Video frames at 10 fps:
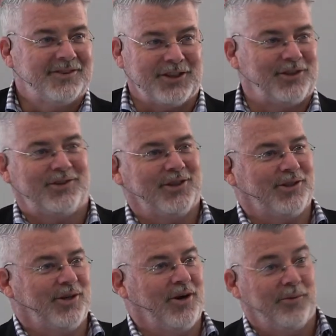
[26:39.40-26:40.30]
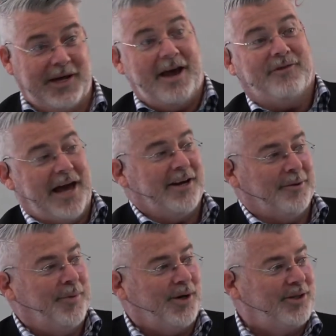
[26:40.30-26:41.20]
Just so you know, we have that in
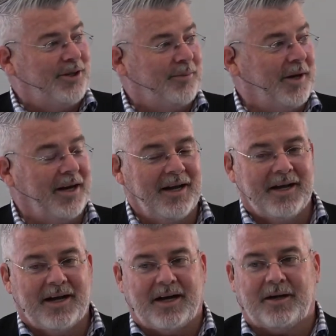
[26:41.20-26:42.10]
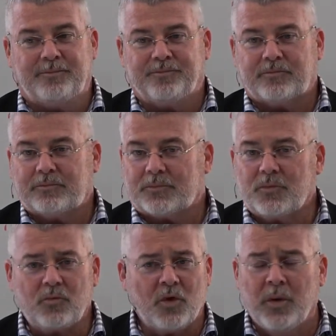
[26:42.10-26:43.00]
a book too. But
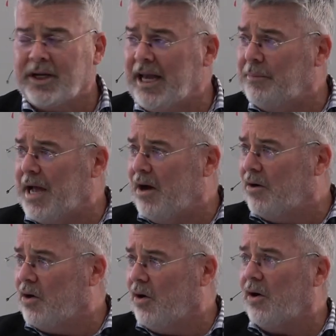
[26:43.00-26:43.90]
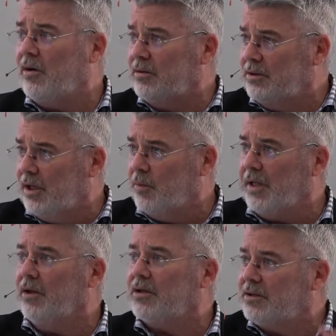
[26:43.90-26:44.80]
when it came to alcohol, you know,
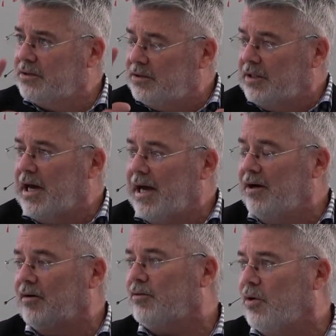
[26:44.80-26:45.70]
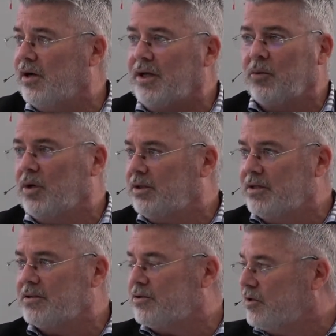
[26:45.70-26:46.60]
we looked to the higher authority. What
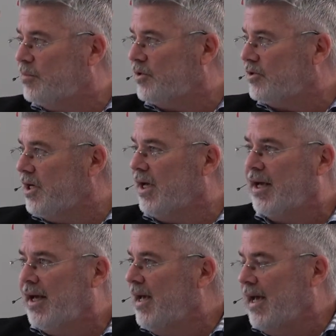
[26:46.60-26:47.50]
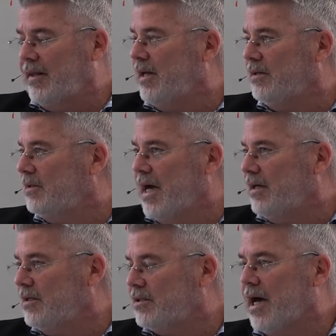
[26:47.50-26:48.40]
does the scripture say? And they kind
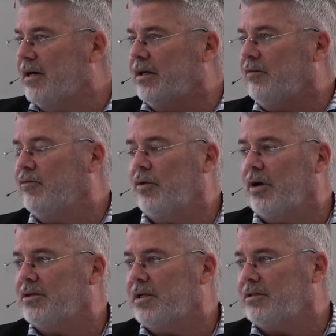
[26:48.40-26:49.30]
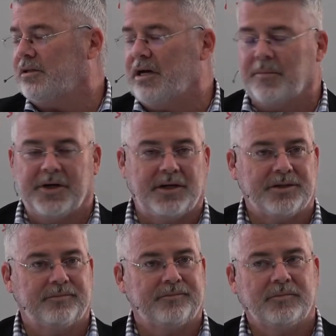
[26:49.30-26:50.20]
of decided it for us as a denomination.